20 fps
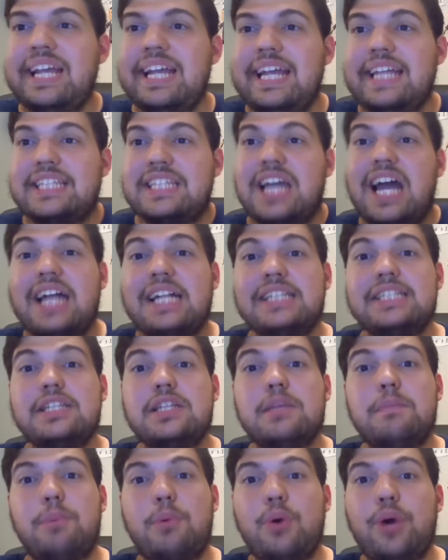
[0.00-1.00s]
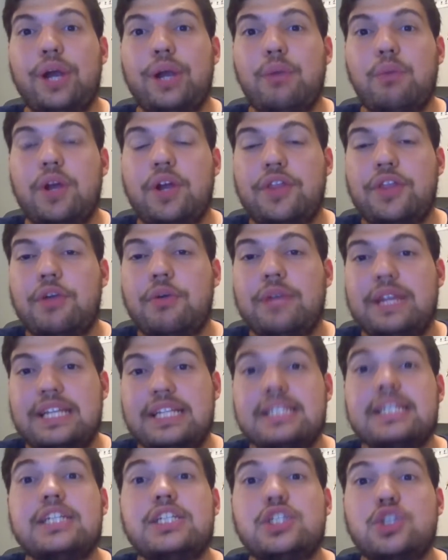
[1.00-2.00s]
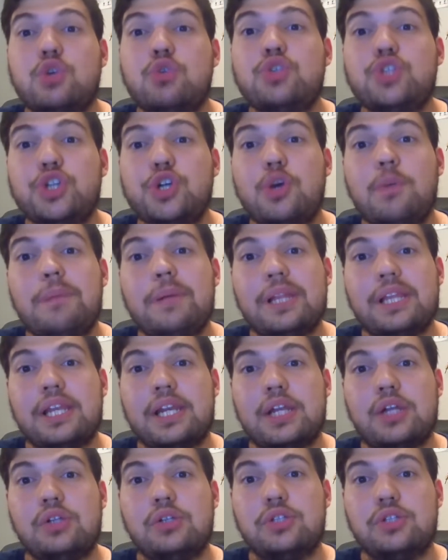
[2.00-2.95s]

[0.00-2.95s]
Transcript: It's gotten to the point where there is a socio-political